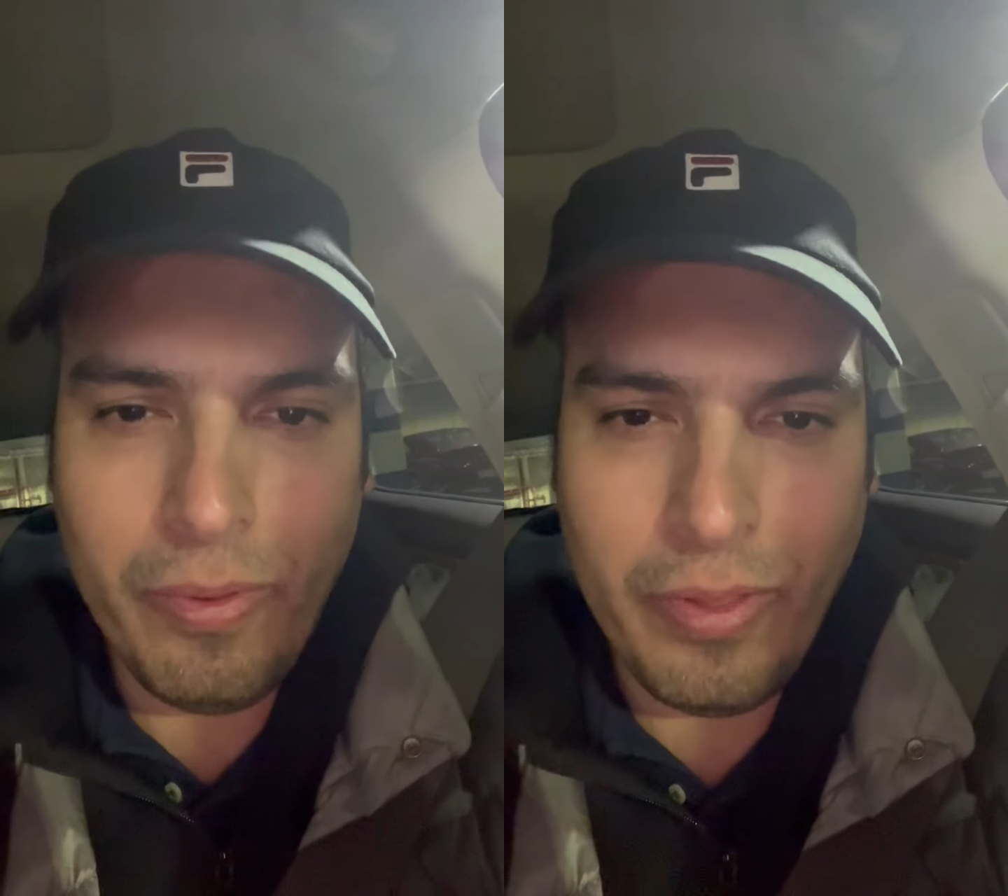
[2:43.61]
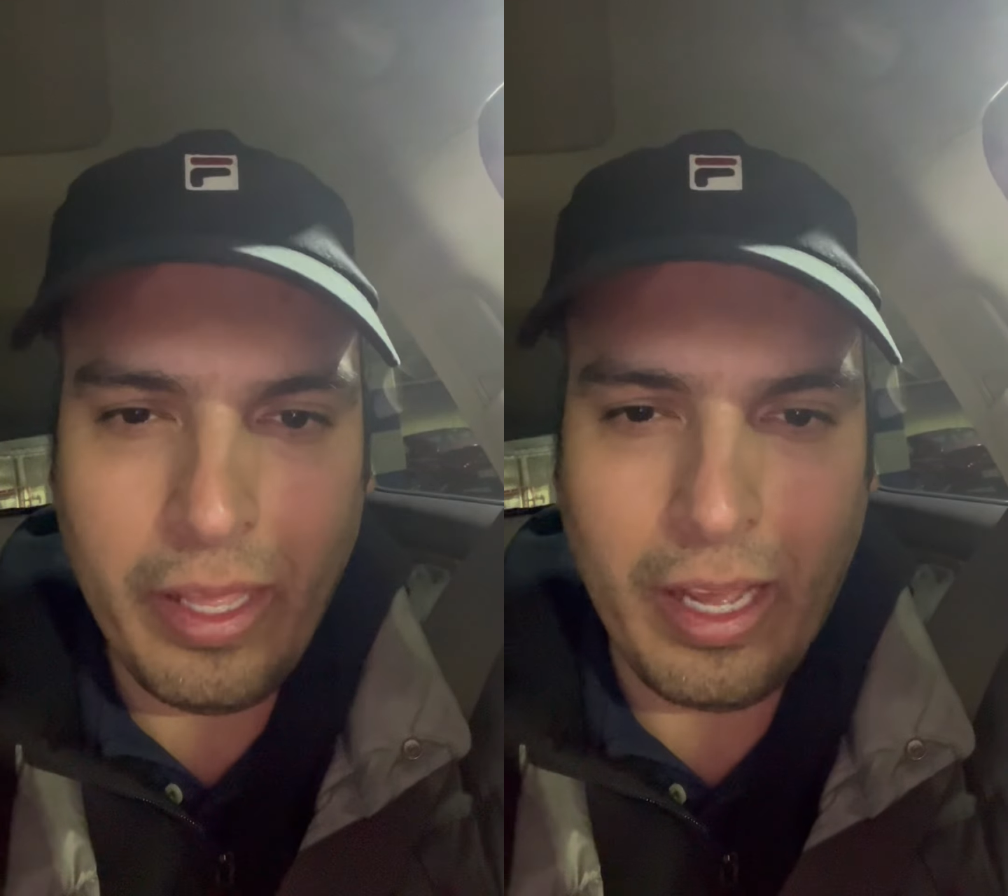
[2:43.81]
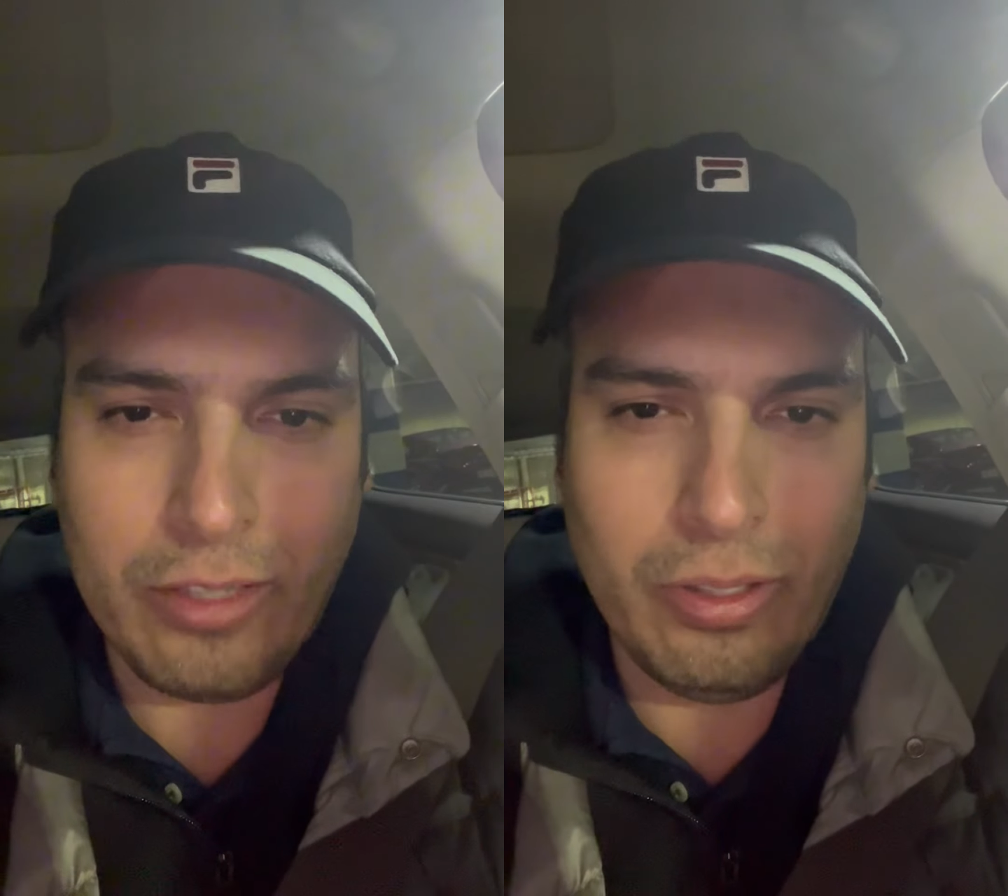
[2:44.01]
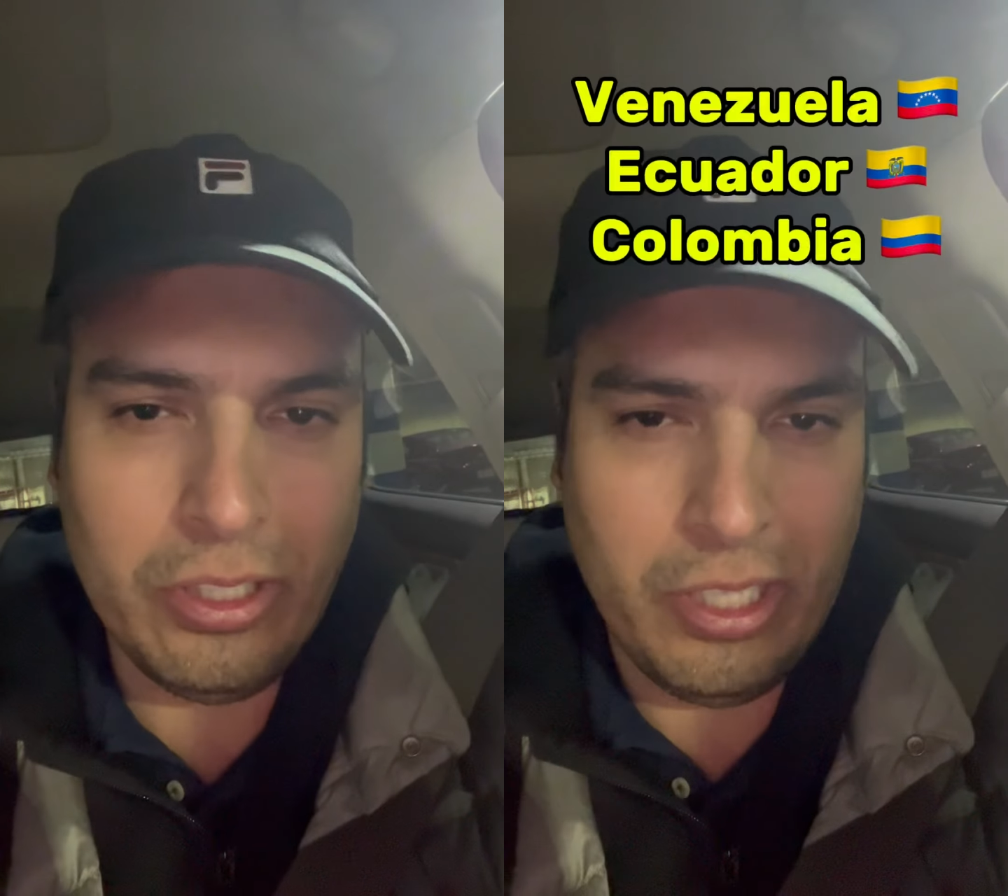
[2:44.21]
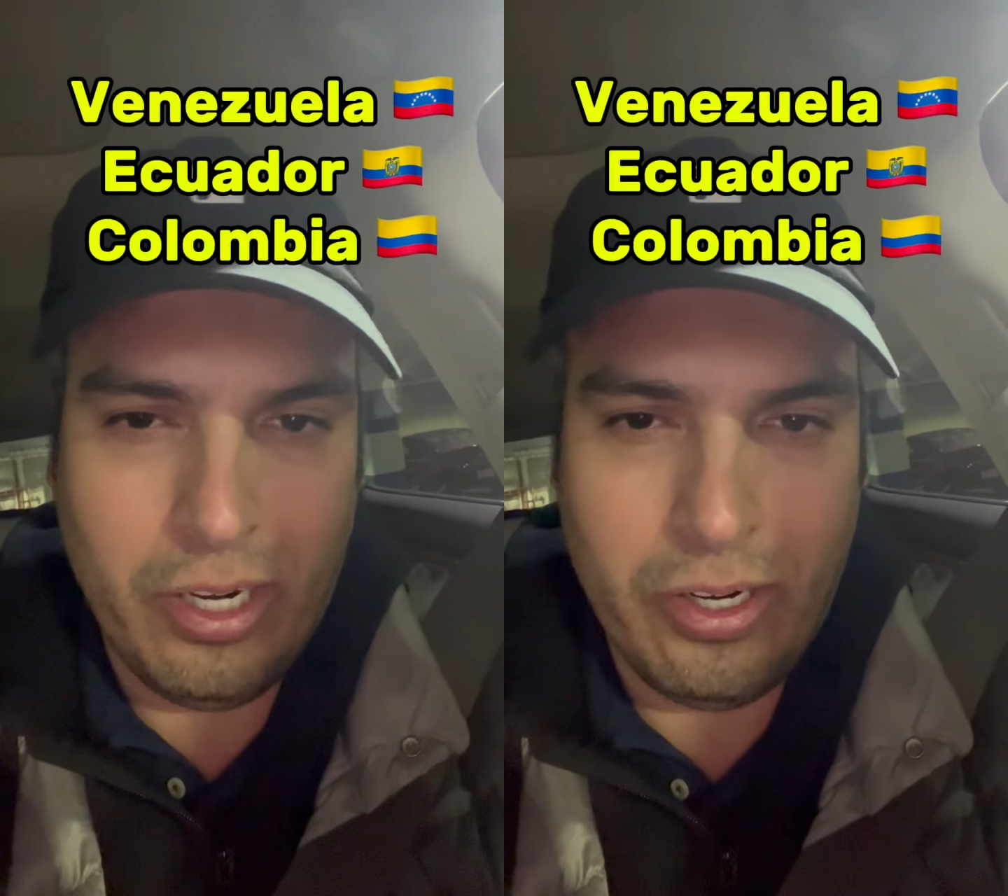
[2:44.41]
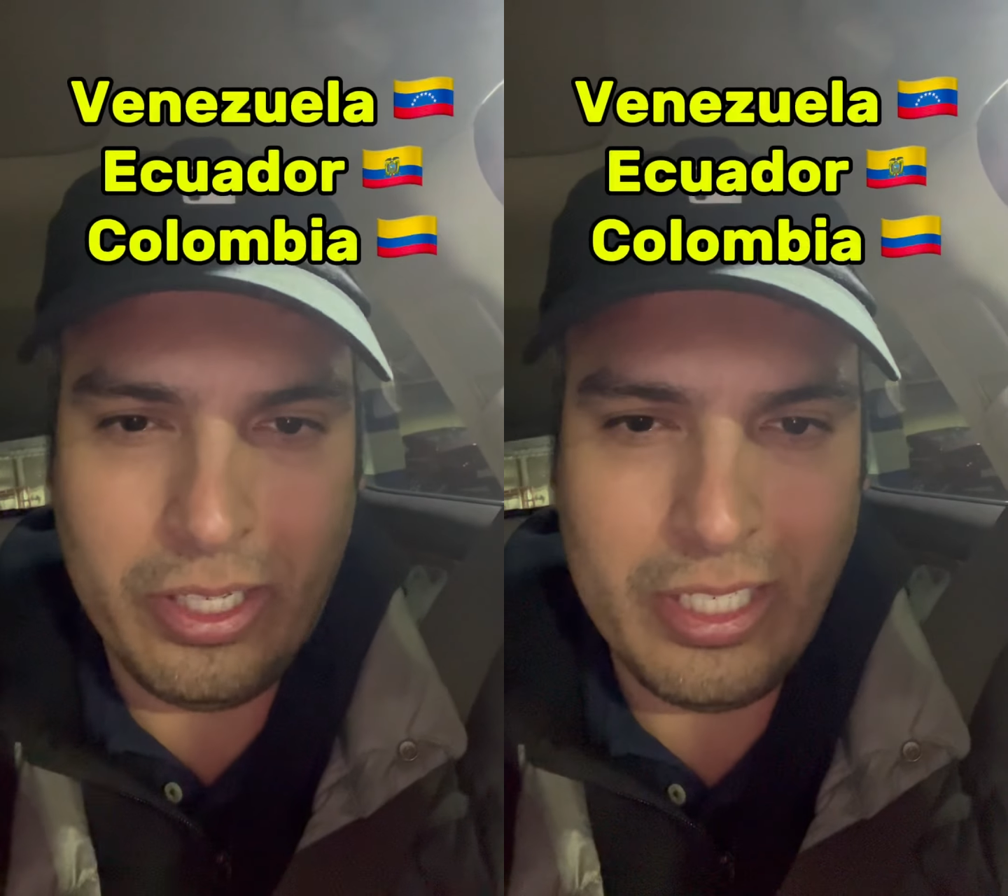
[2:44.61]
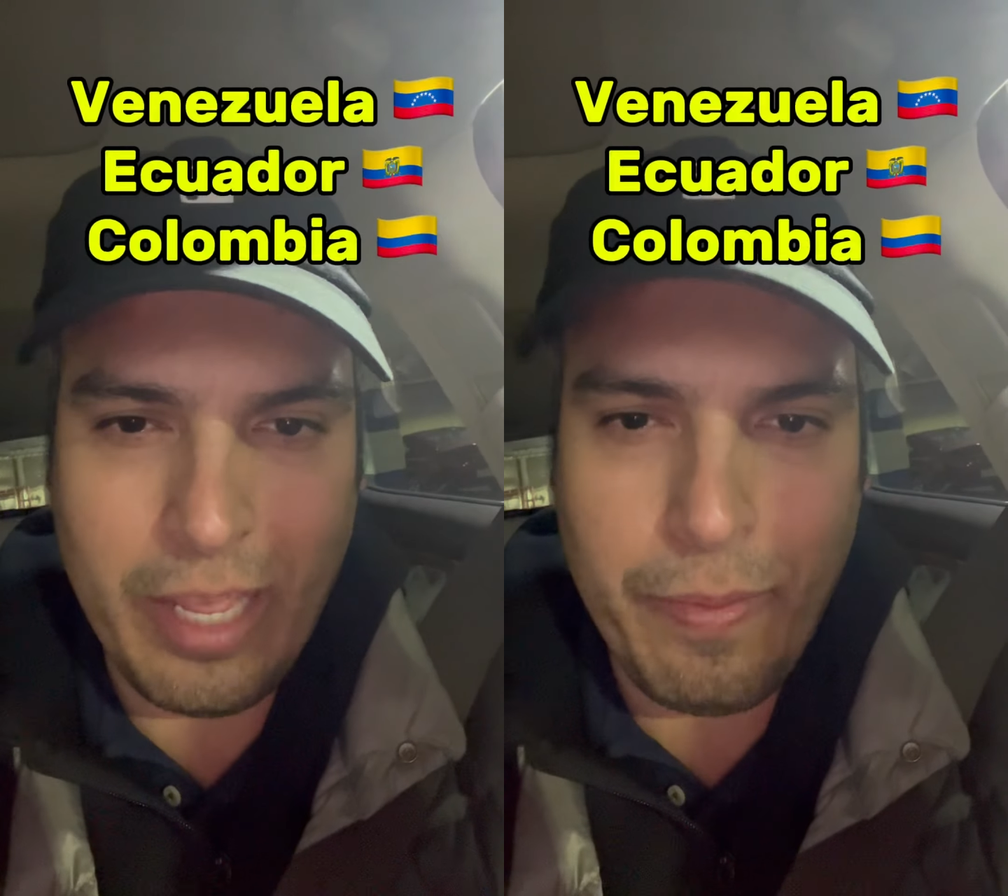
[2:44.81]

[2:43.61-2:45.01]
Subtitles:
They actually share the same